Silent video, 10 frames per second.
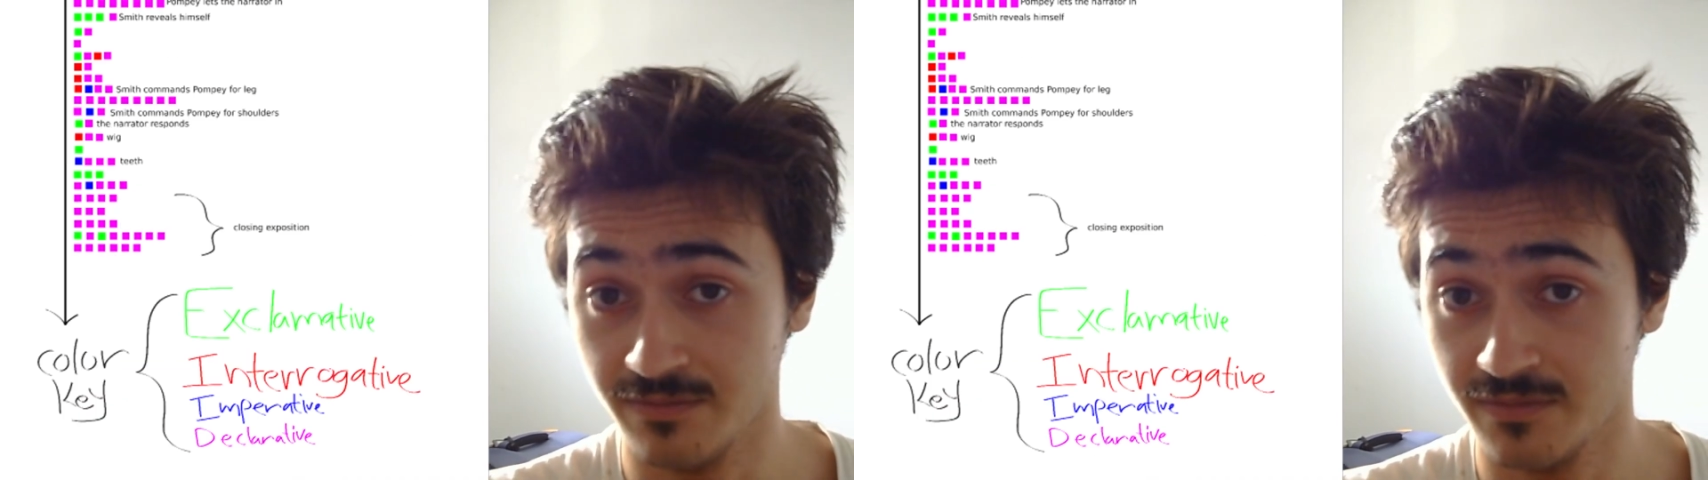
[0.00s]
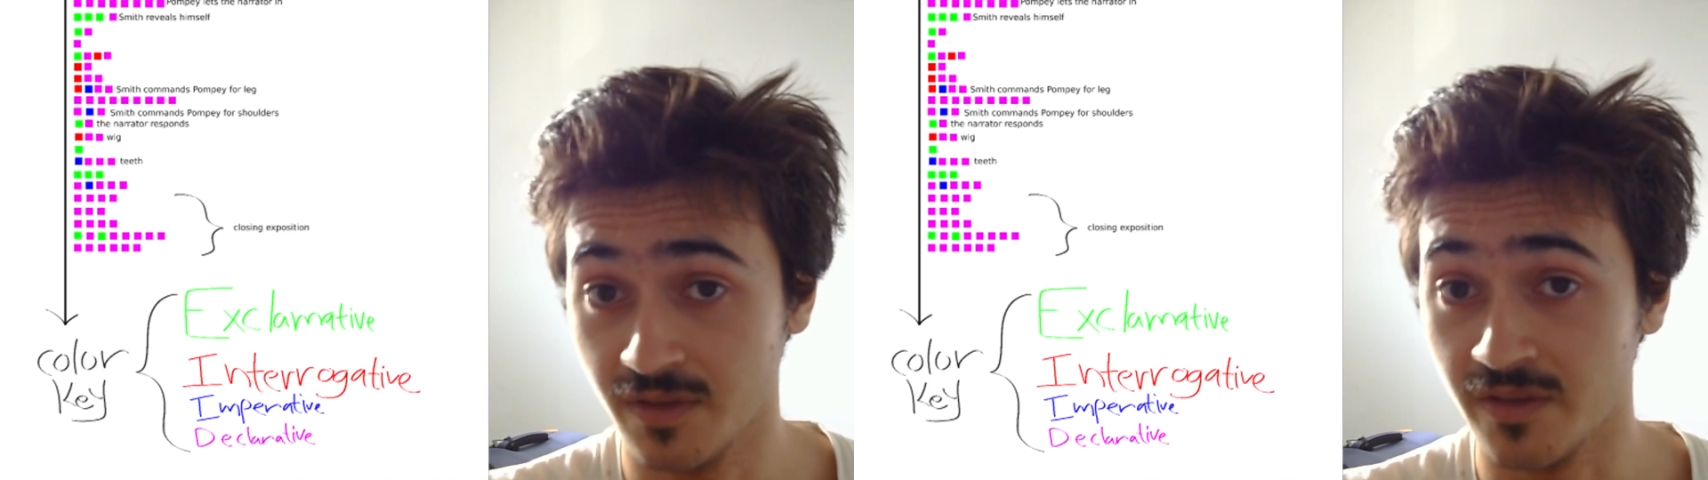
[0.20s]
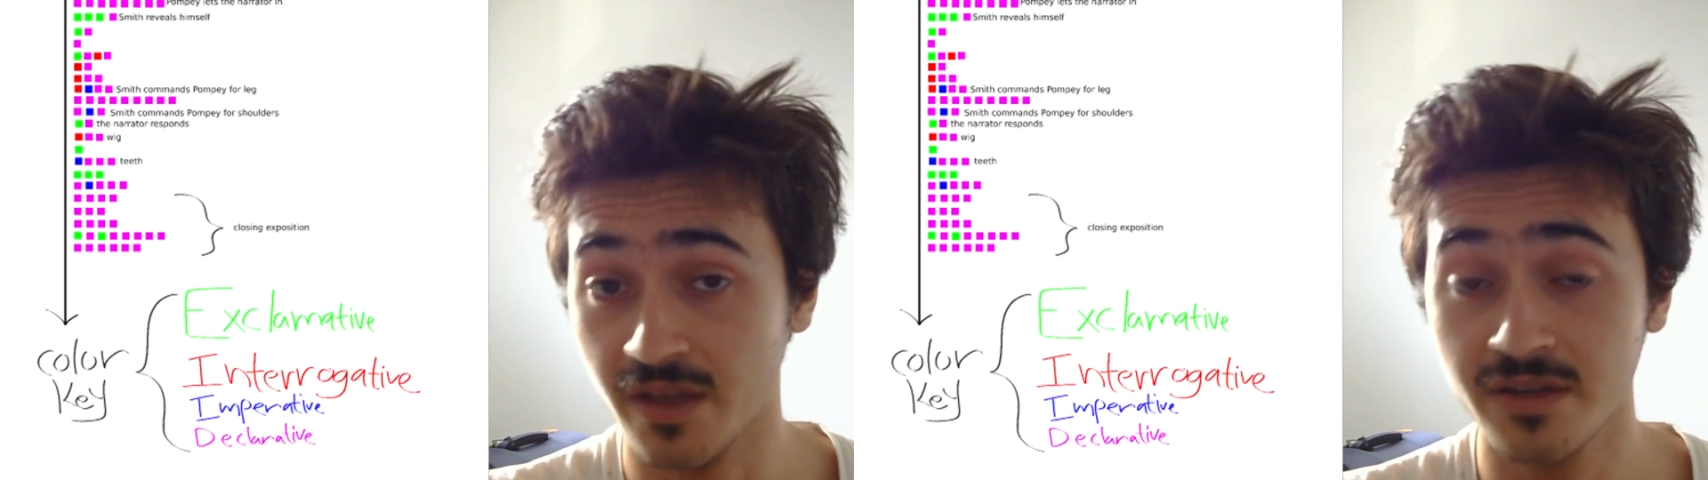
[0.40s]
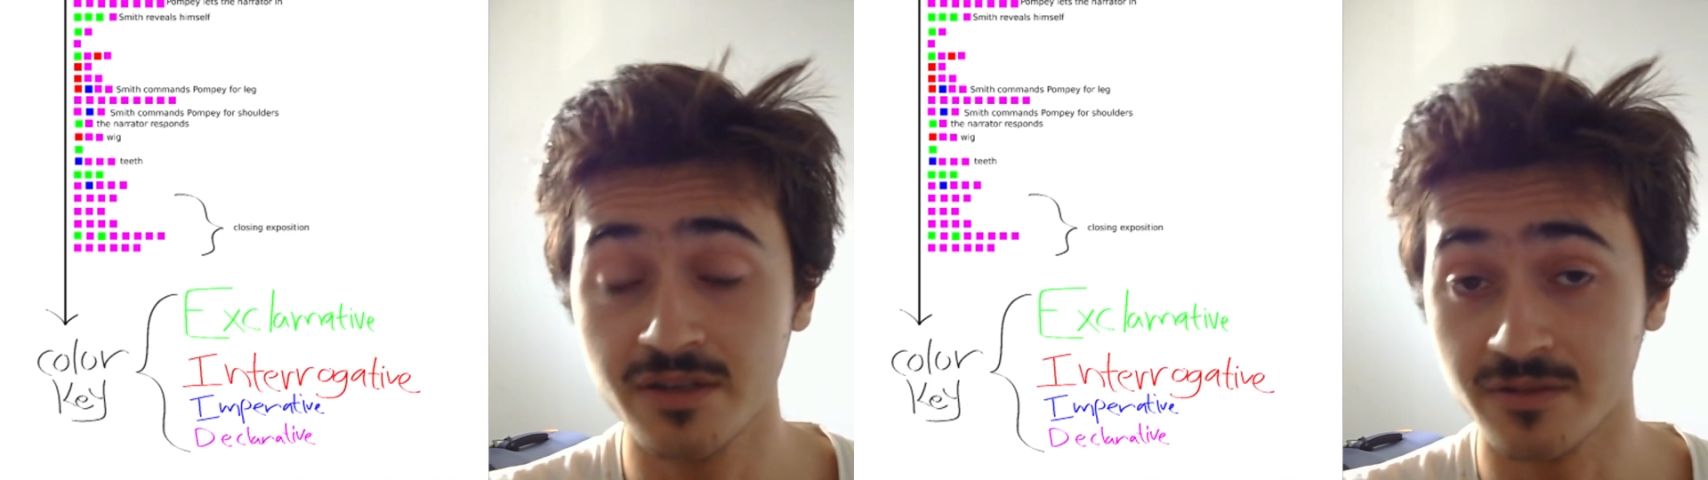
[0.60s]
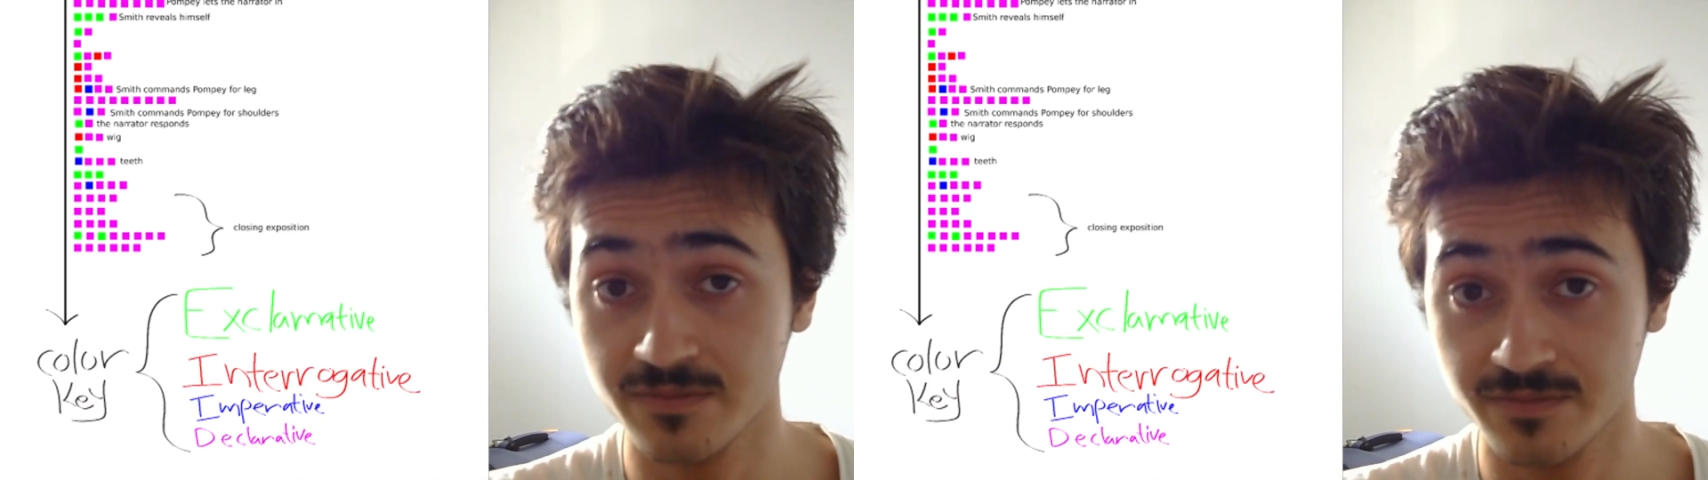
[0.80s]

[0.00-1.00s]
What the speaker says: and the ending,